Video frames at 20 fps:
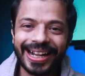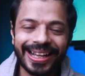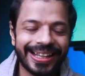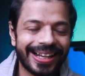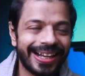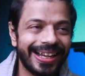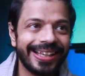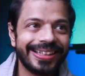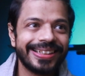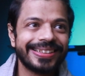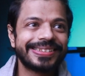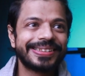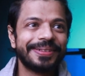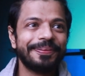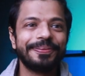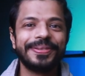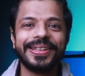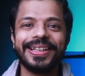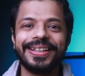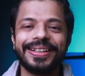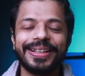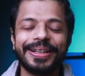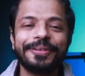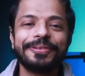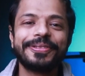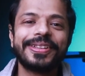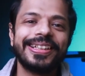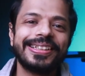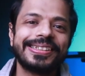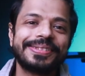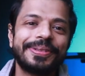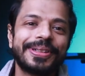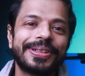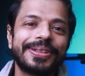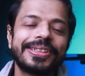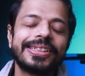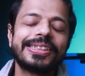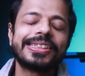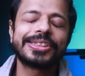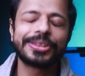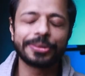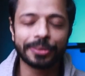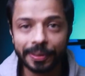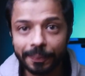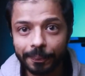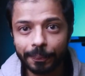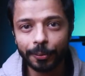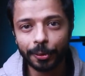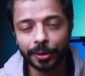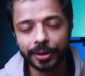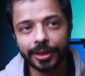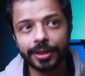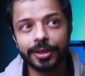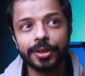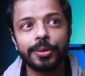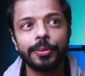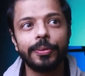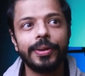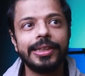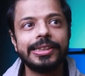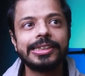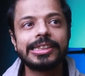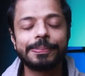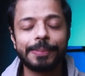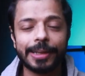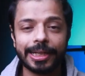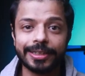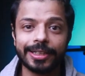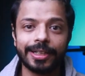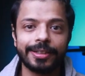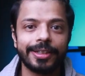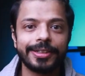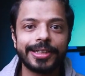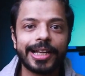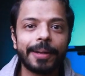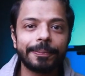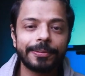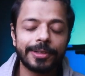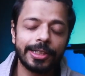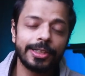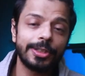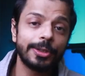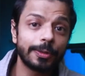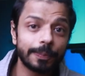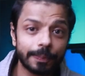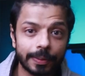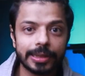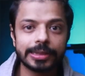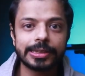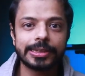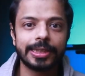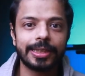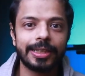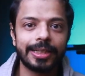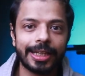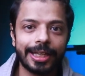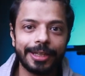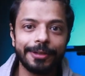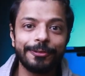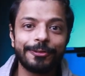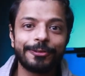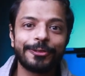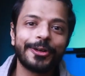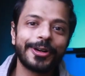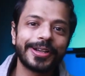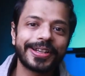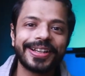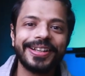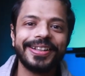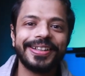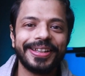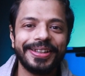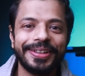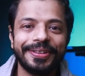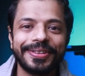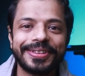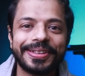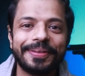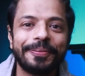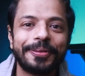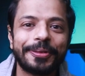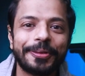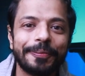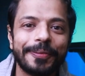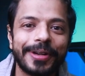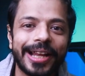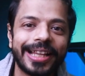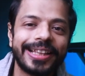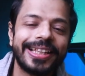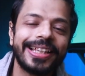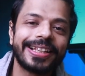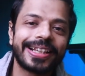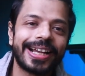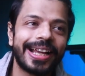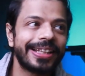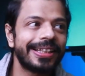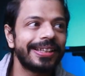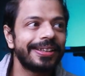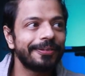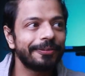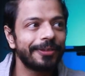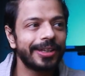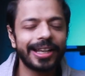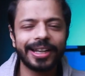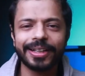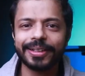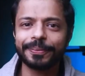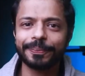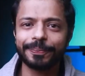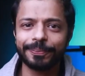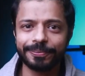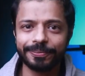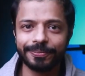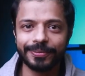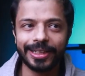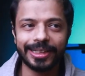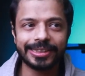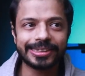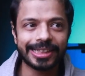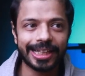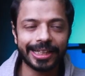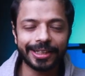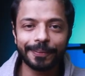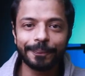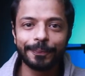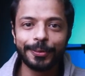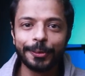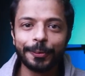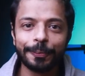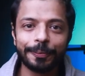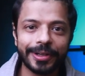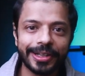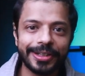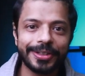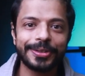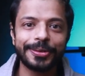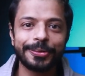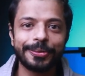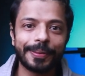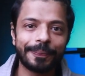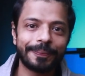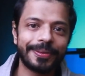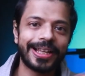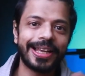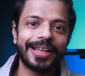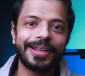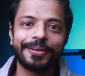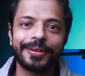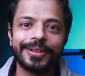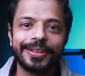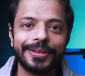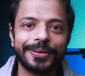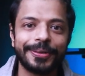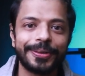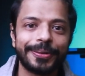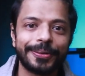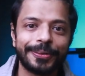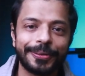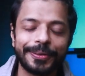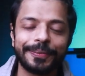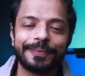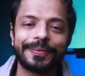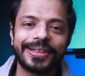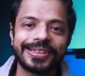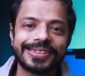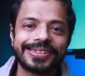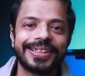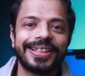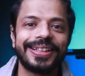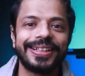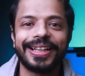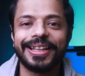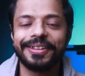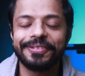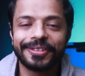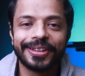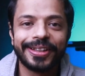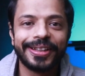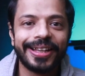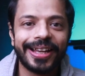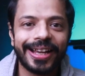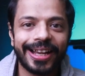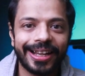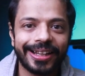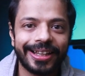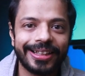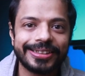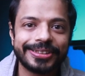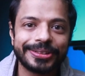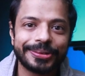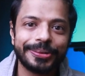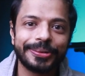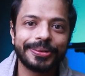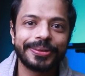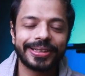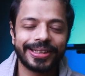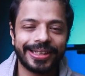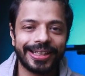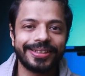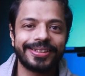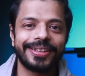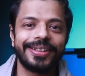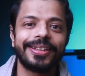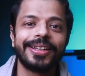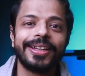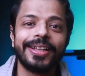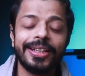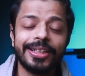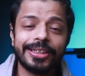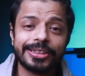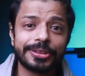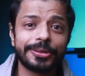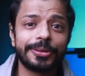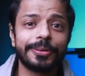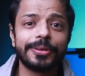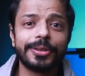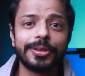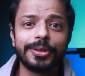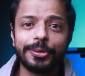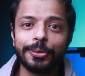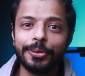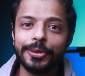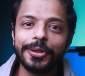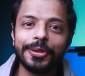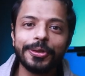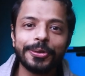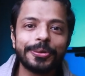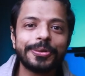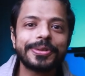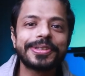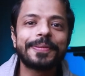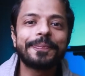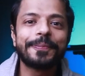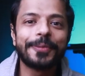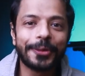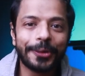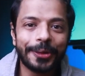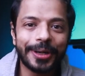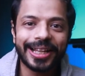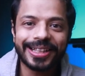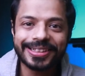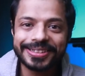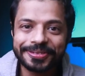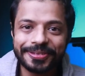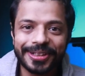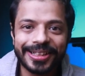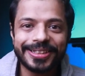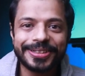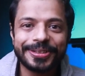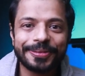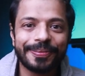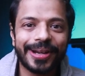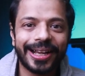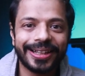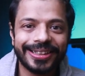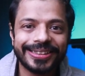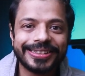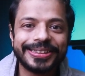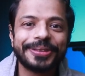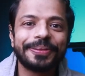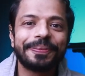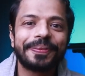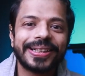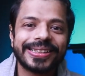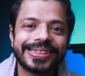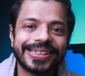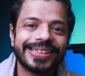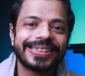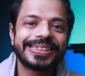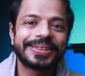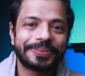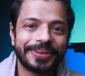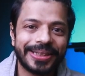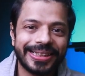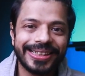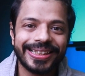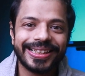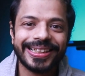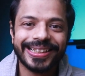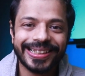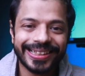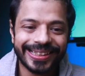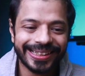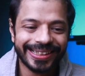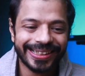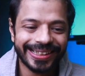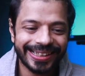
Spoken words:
I simply love this because it's so important to inspect and adapt in your personal life for continuous improvement. I think we can, it's like a blueprint to apply on your own personal life. And I so get it. So do you use a board as well to manage your personal sprint?